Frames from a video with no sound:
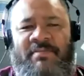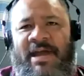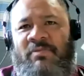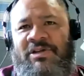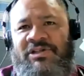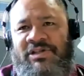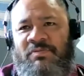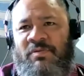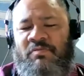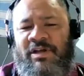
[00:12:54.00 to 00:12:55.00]
it, mate. What you
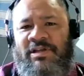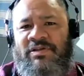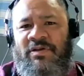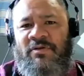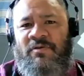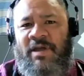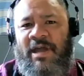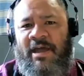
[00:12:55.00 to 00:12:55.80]
do.